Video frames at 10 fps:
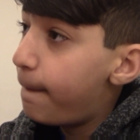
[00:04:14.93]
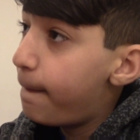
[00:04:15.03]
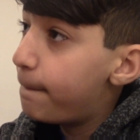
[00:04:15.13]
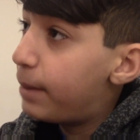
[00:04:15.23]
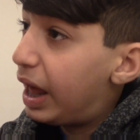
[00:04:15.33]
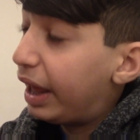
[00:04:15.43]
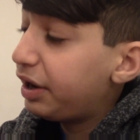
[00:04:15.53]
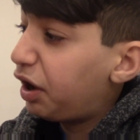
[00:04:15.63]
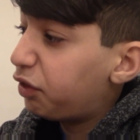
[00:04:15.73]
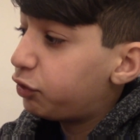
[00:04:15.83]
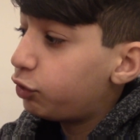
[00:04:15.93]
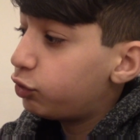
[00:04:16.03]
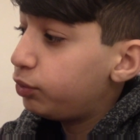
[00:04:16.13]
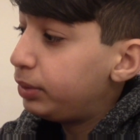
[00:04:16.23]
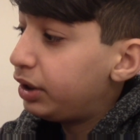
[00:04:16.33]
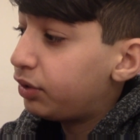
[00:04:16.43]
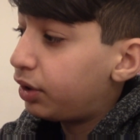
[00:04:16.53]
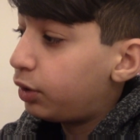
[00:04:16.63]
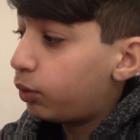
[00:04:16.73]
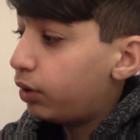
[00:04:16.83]
But any other social medias,
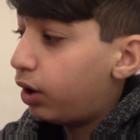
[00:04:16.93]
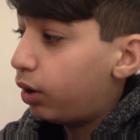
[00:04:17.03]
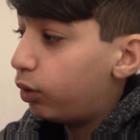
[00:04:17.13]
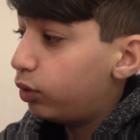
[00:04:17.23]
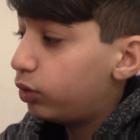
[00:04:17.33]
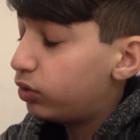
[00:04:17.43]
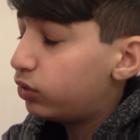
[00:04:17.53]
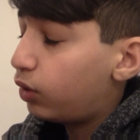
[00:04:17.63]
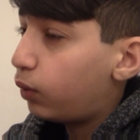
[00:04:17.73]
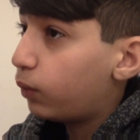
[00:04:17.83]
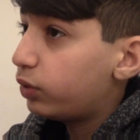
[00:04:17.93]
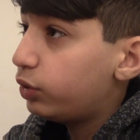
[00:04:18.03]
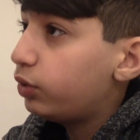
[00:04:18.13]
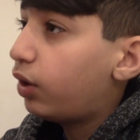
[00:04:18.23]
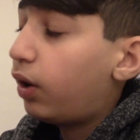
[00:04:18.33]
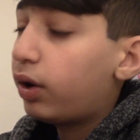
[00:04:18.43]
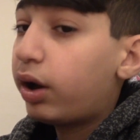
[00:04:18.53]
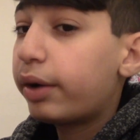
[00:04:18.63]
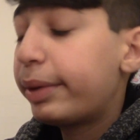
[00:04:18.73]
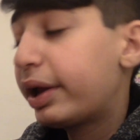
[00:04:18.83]
I don't know. So you all
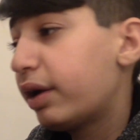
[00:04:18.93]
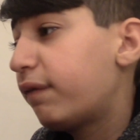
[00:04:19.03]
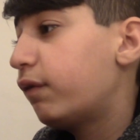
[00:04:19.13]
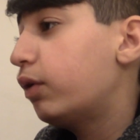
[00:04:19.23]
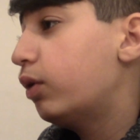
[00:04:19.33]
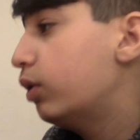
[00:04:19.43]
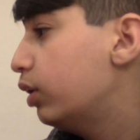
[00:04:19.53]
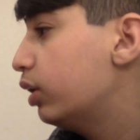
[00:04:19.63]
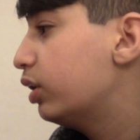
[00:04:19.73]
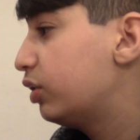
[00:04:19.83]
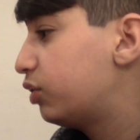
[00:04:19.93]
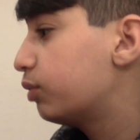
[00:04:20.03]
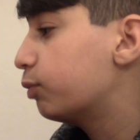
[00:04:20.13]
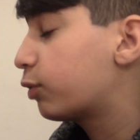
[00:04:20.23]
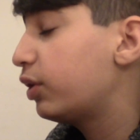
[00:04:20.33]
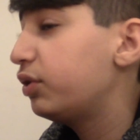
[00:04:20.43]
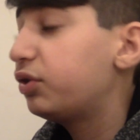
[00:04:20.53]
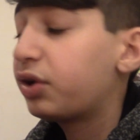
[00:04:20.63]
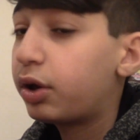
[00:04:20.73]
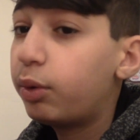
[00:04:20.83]
gotta be careful. There's some crazy
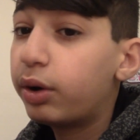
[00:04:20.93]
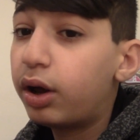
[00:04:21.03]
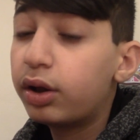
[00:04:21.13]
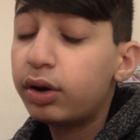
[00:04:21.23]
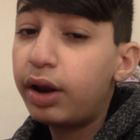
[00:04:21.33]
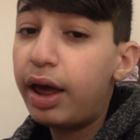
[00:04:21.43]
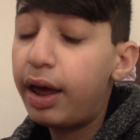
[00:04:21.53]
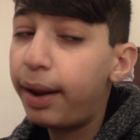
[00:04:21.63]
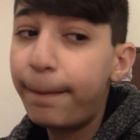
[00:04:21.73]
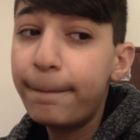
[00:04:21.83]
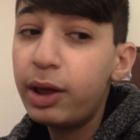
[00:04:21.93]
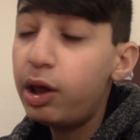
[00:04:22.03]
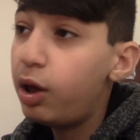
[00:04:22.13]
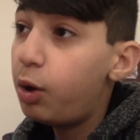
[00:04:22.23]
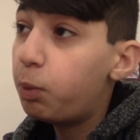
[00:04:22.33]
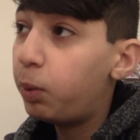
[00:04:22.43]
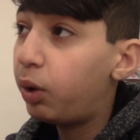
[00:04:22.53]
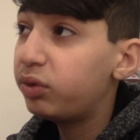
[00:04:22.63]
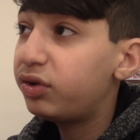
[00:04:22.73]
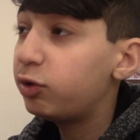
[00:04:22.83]
shit going on, and
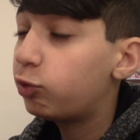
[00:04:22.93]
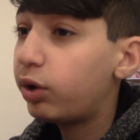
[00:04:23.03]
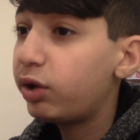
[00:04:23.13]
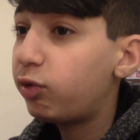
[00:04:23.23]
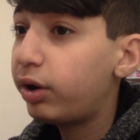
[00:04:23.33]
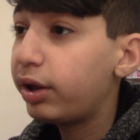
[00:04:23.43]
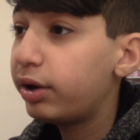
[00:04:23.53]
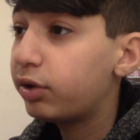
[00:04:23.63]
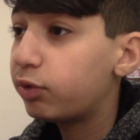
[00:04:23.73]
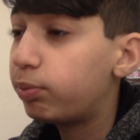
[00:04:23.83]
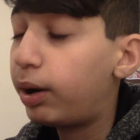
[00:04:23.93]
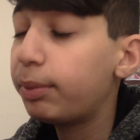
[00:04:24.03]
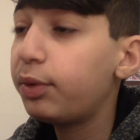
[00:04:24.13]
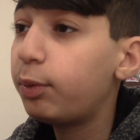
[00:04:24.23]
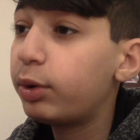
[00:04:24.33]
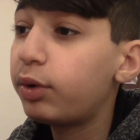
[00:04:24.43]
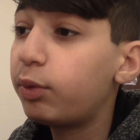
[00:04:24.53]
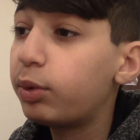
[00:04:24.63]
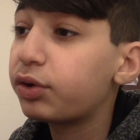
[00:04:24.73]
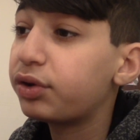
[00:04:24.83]
well, this is 2020, and it's probably one of
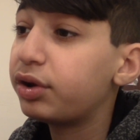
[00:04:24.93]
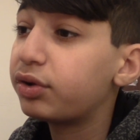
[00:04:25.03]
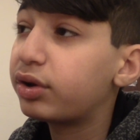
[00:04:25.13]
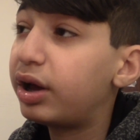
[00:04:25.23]
the worst years.